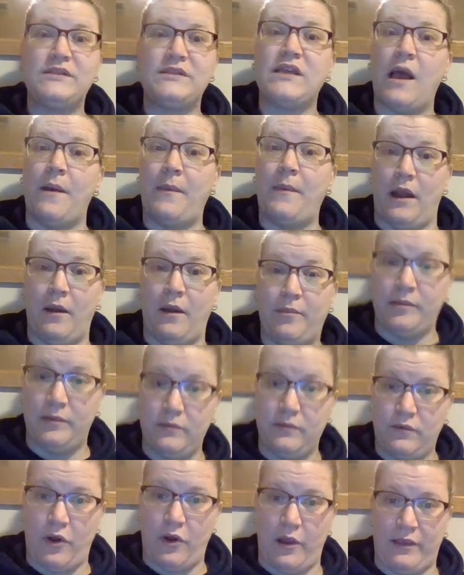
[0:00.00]
coming up,
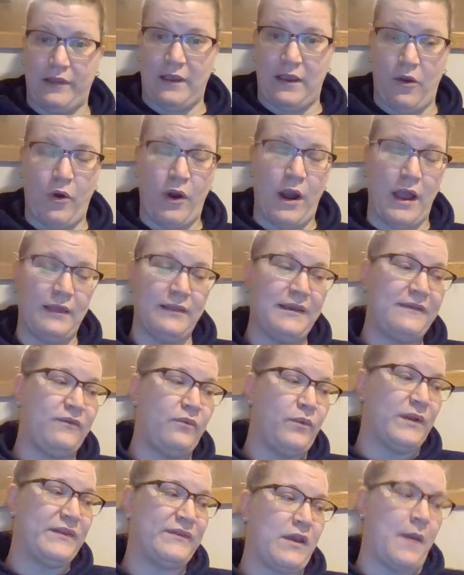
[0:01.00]
or at
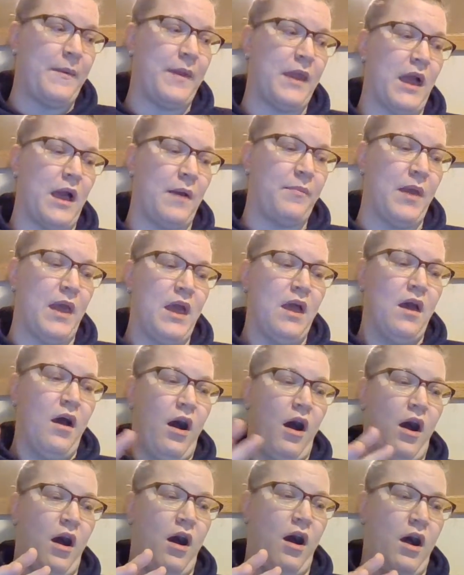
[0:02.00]
least what's coming up
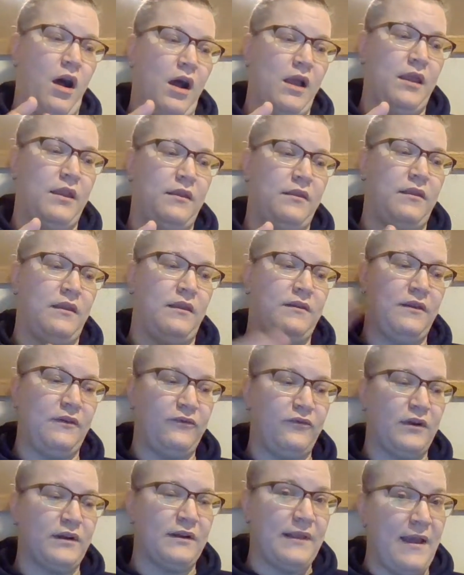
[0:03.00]
on the
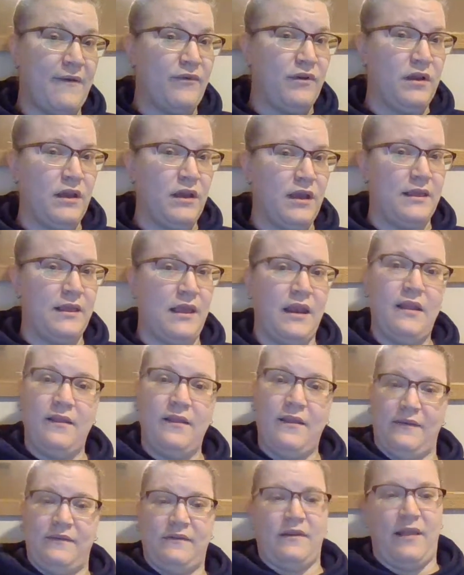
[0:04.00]
district level and then in
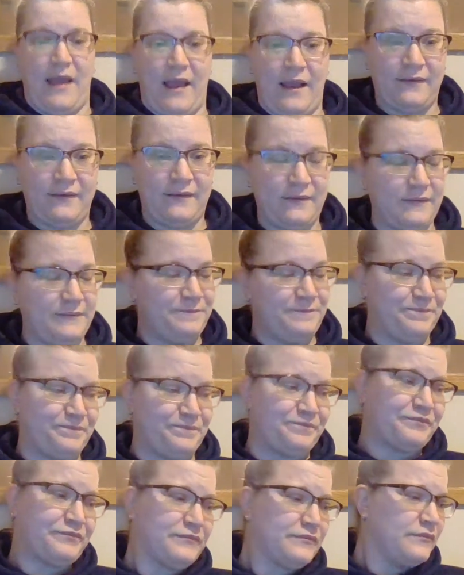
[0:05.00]
this class.
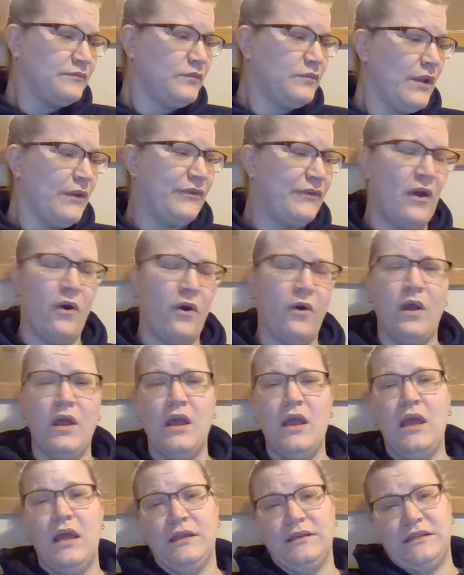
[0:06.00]
So
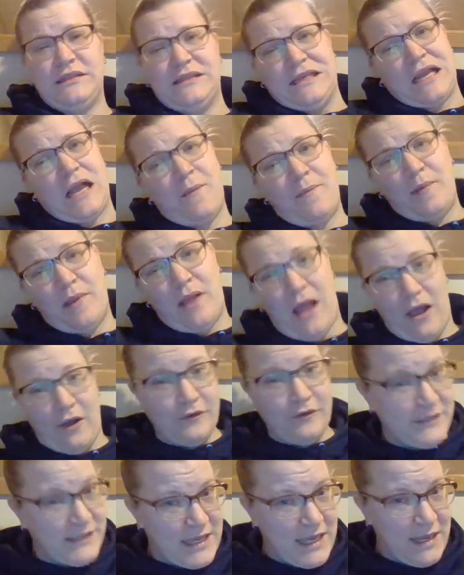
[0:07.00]
just a couple
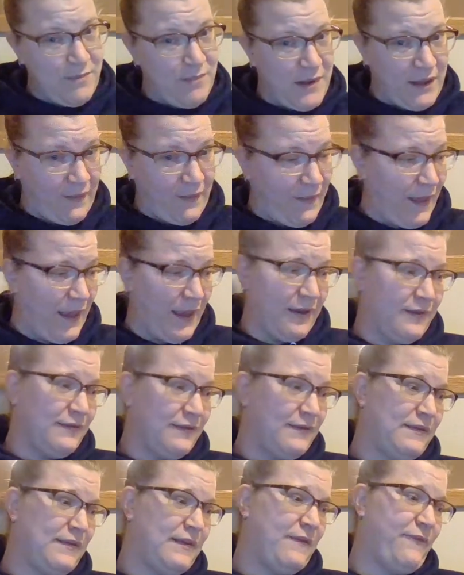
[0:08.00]
housekeeping
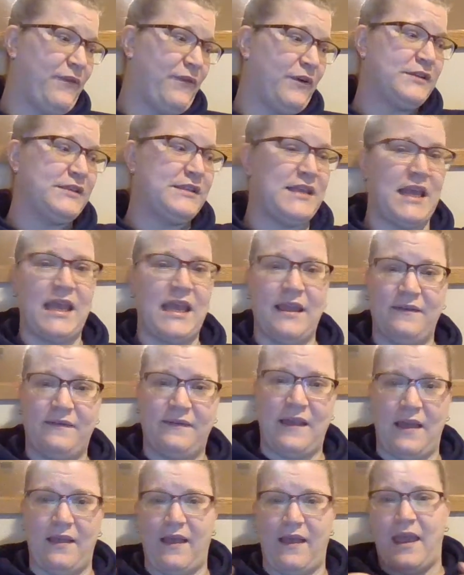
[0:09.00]
things. The first thing is
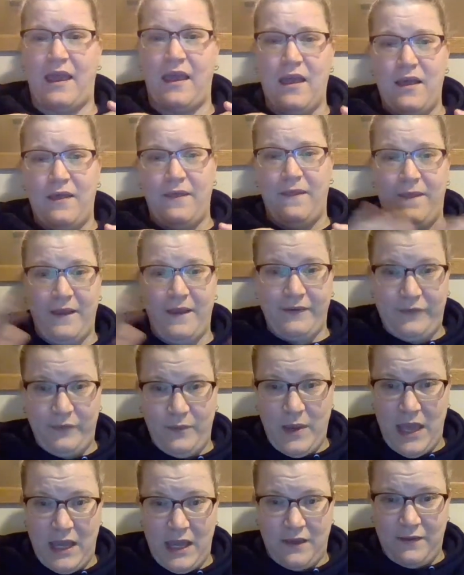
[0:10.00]
that
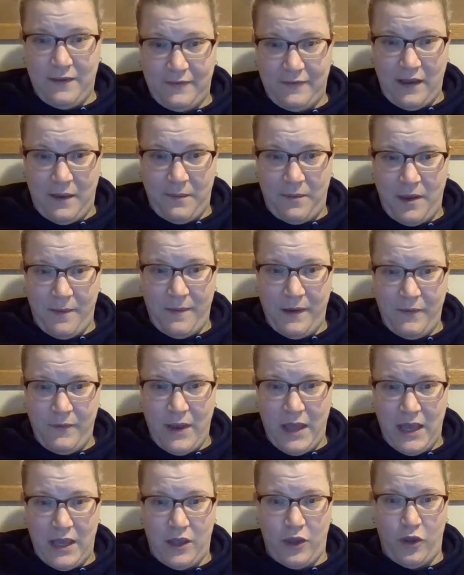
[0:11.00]
this upcoming
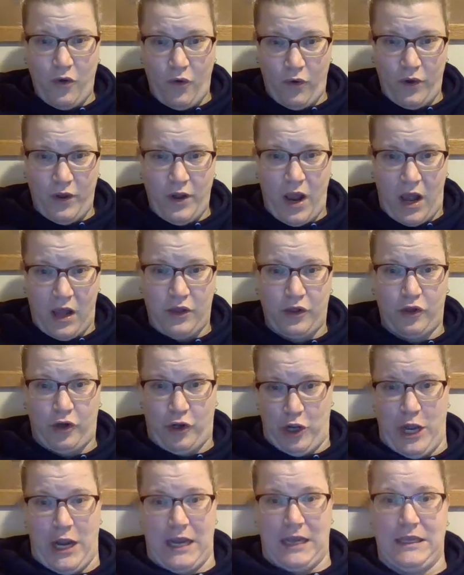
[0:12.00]
week, you're not
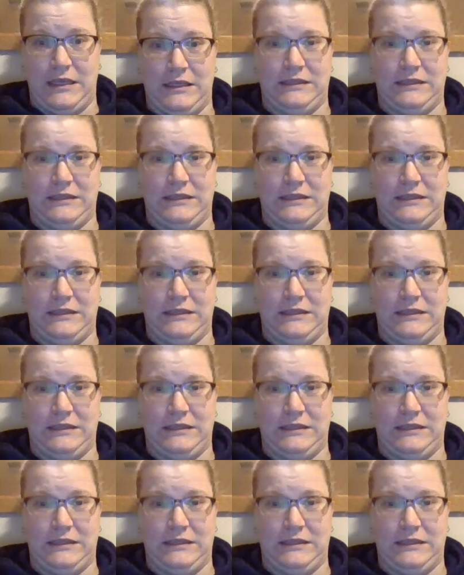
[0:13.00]
learning.